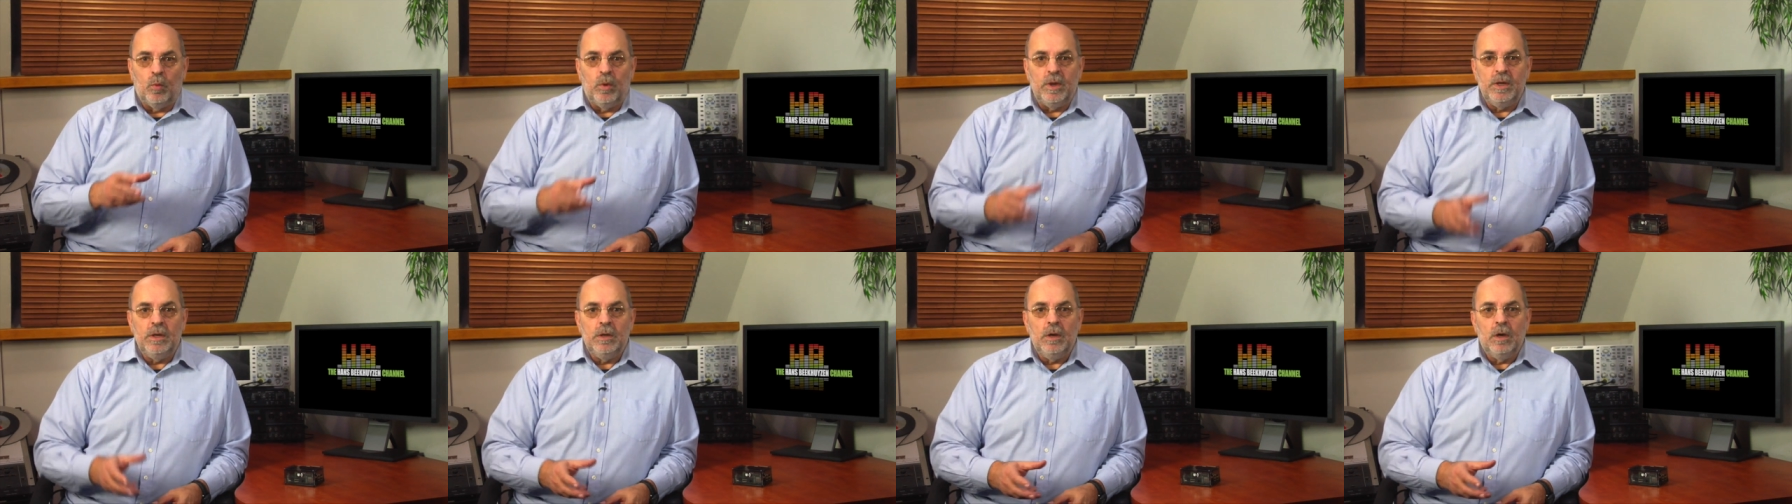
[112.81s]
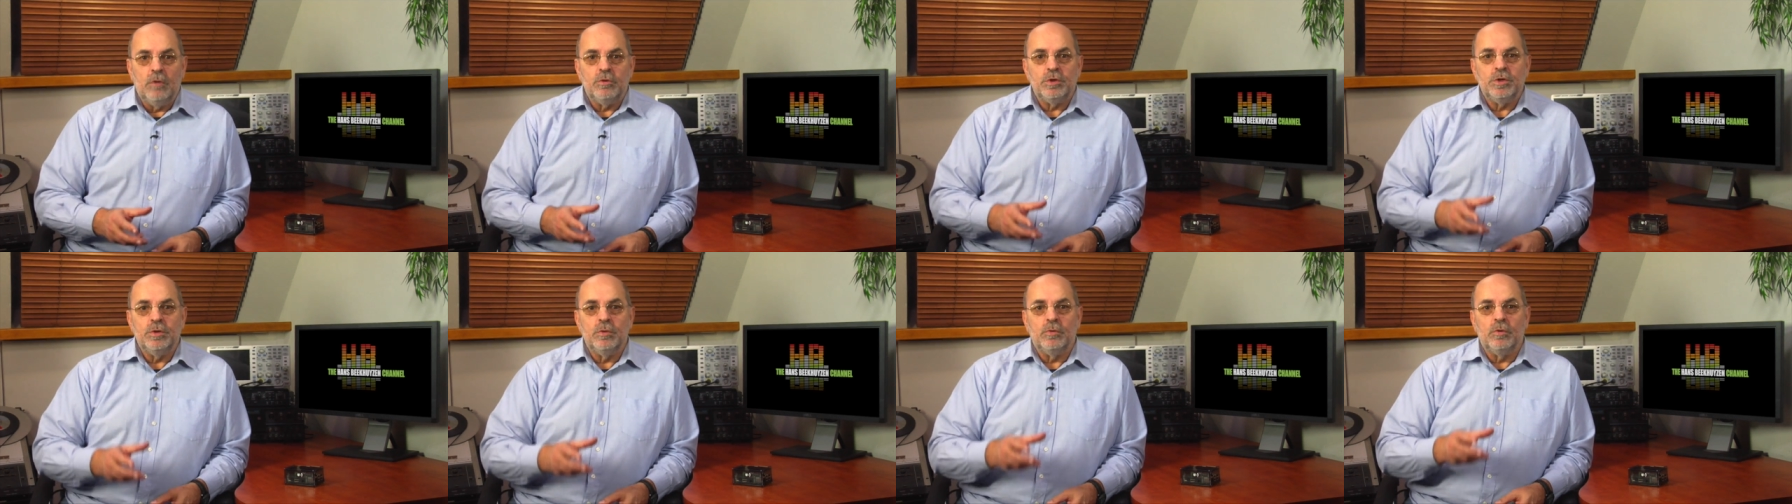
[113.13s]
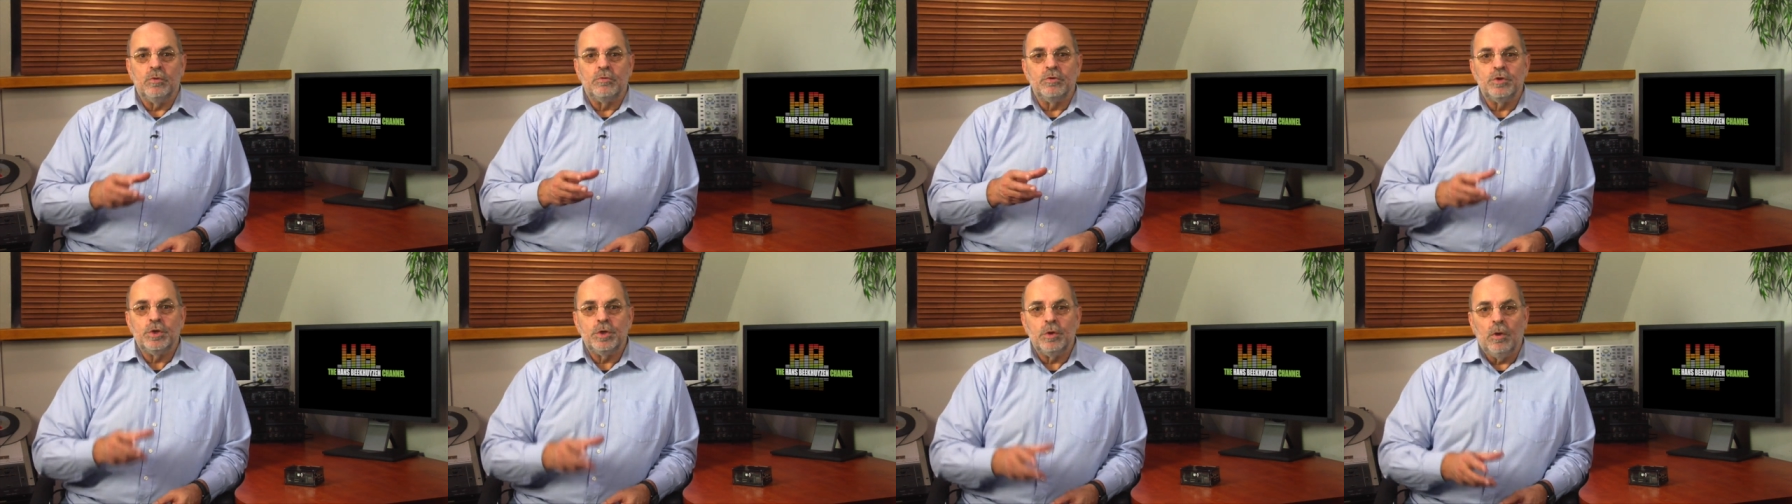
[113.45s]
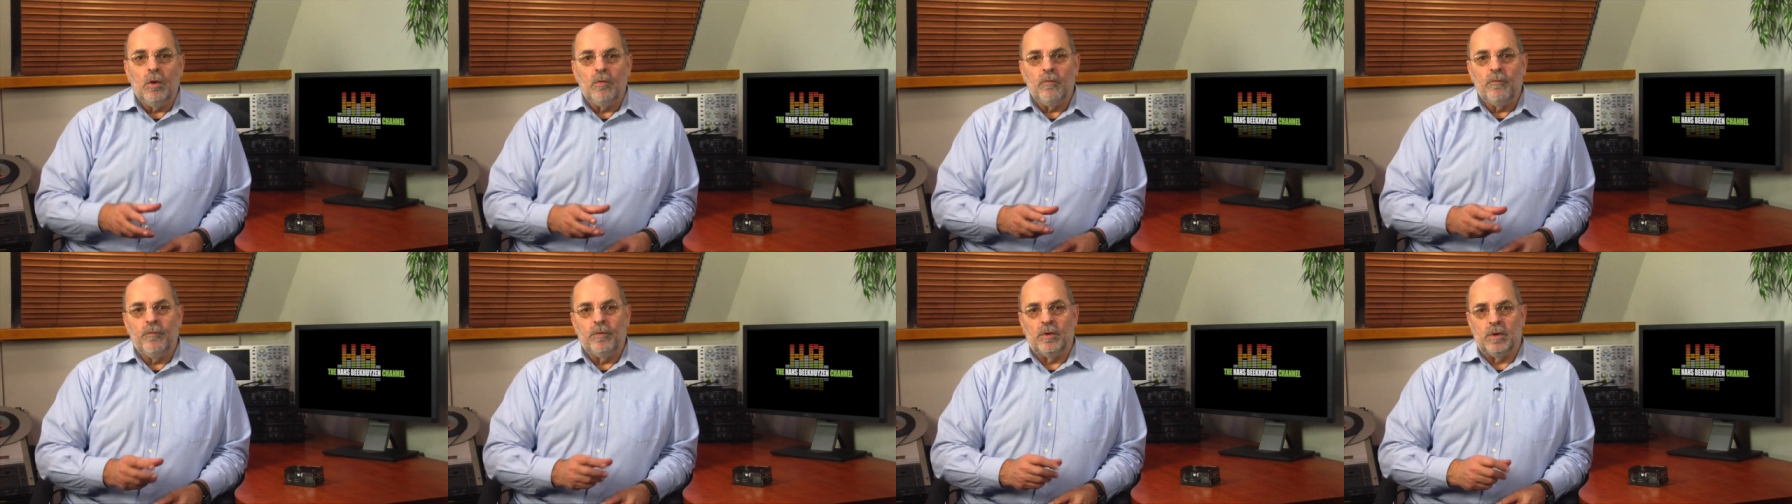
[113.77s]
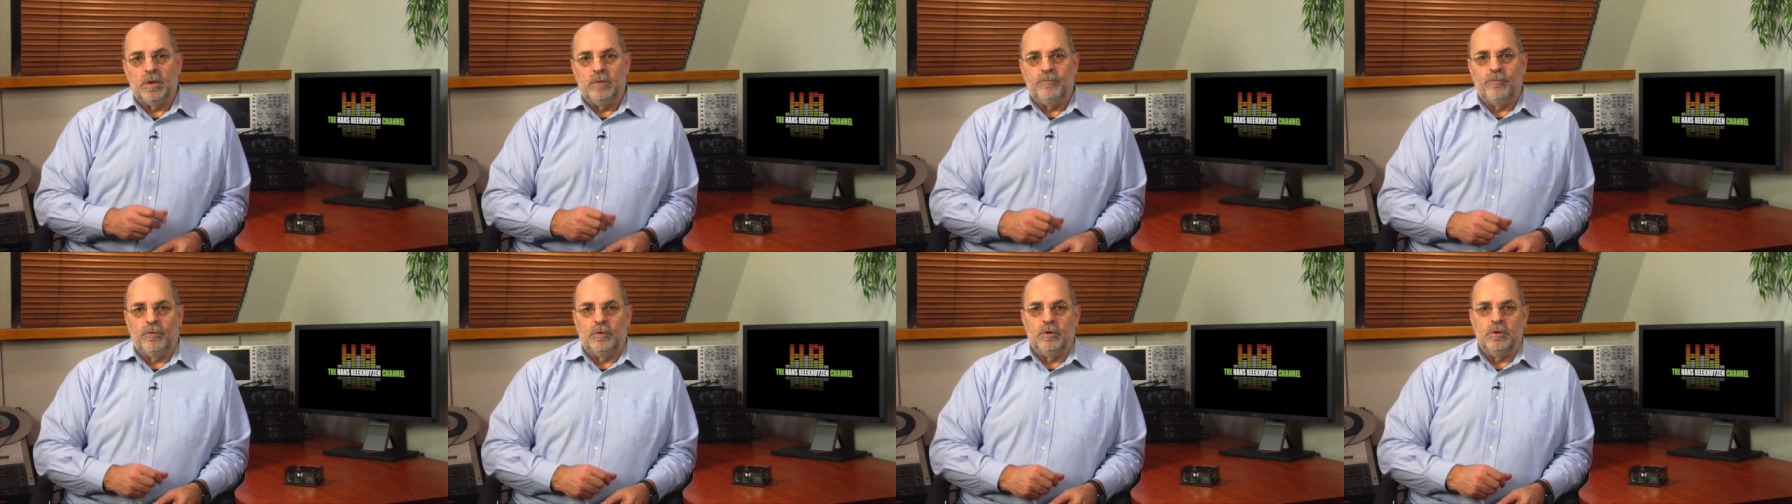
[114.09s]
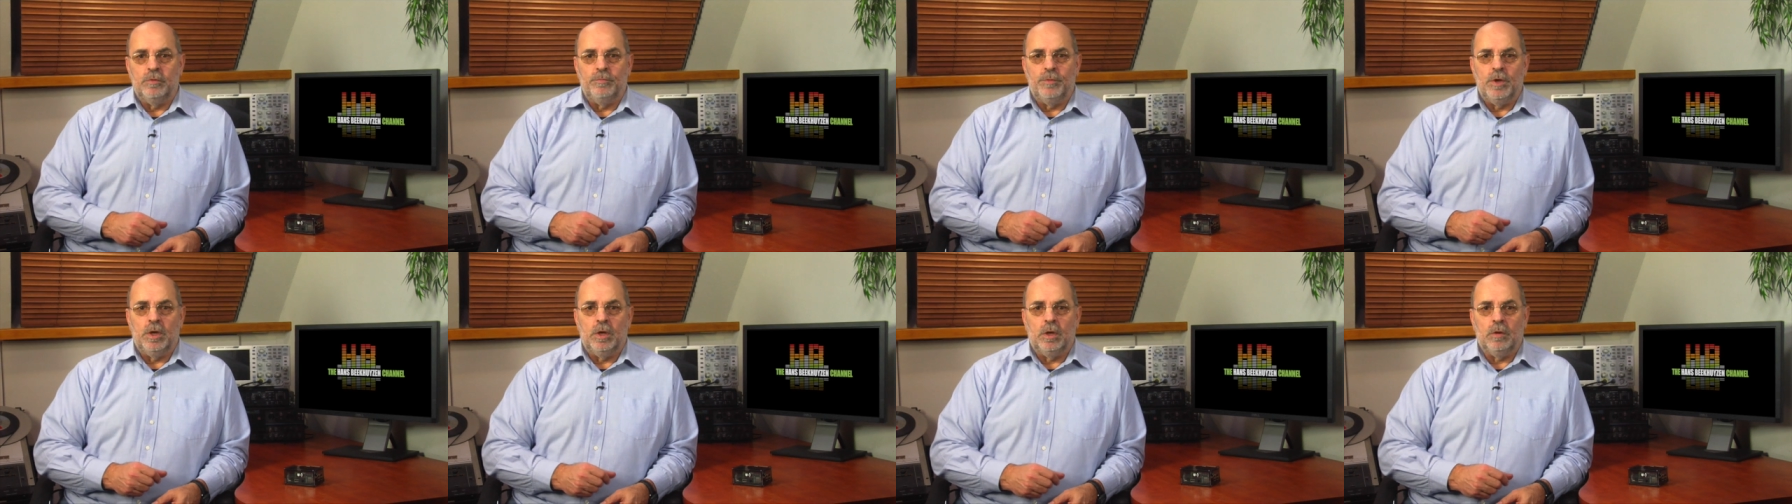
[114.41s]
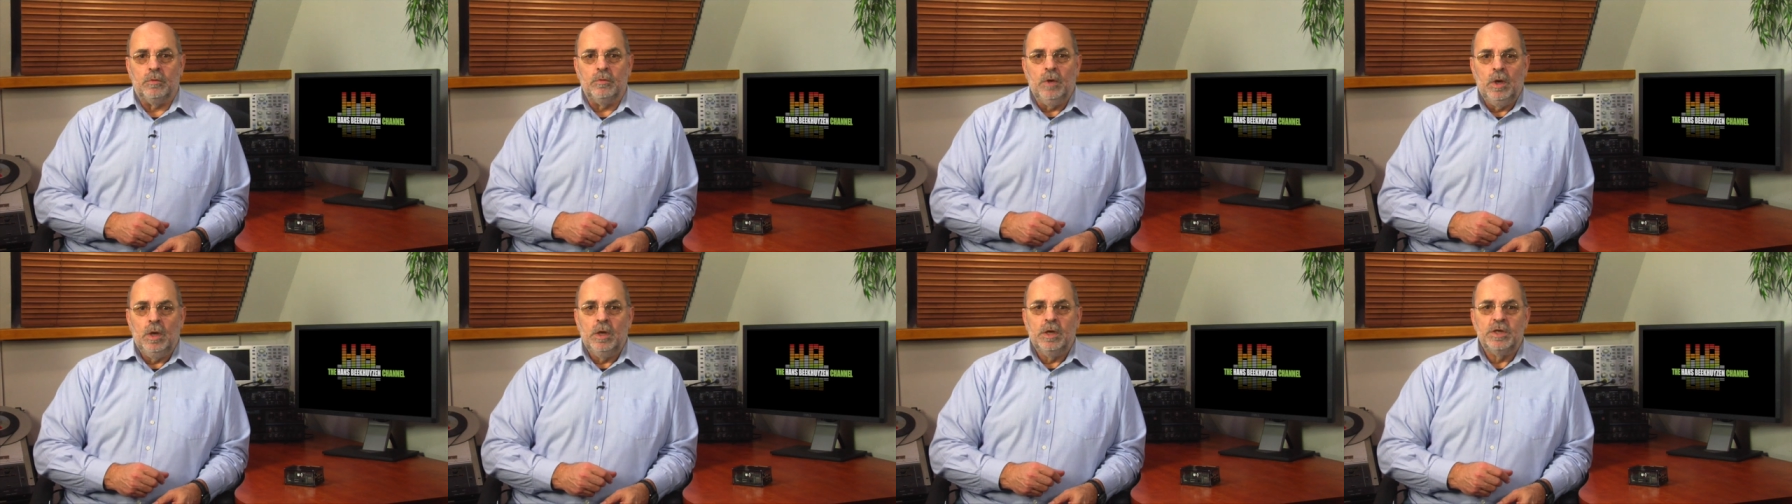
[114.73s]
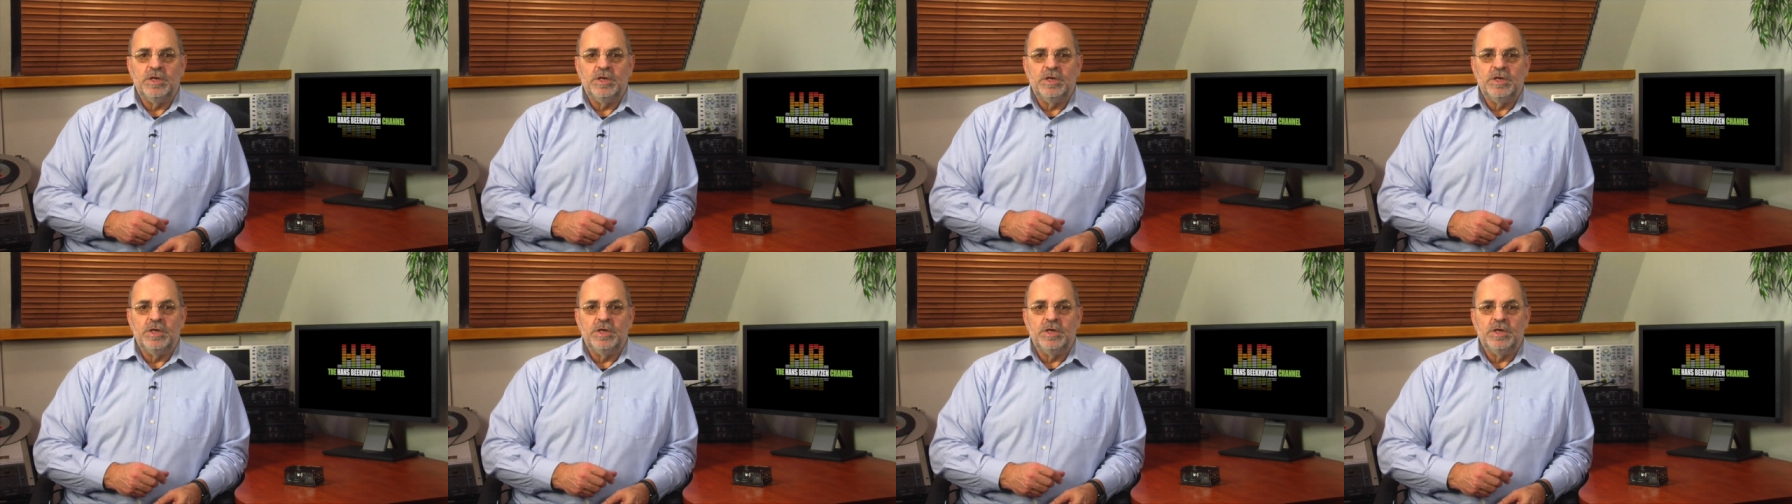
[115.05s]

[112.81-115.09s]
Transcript: Windows to control Vol Volumio,